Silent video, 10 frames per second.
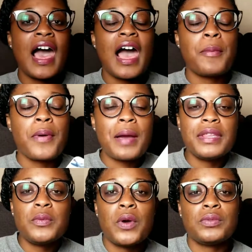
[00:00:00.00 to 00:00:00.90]
I
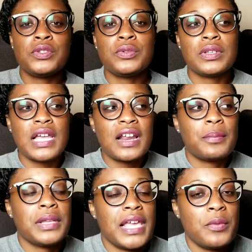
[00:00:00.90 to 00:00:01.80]
probably won't do a lot of
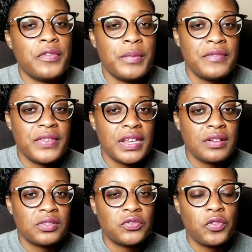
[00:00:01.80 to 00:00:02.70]
plan with me
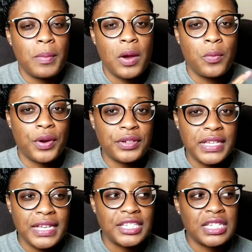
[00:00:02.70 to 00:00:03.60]
videos for my
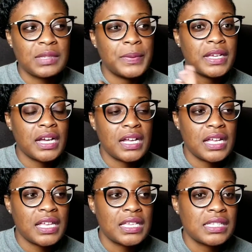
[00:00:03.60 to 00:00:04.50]
workday just
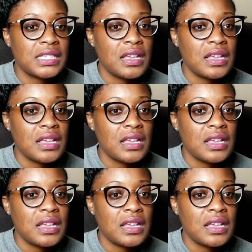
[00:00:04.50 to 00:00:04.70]
because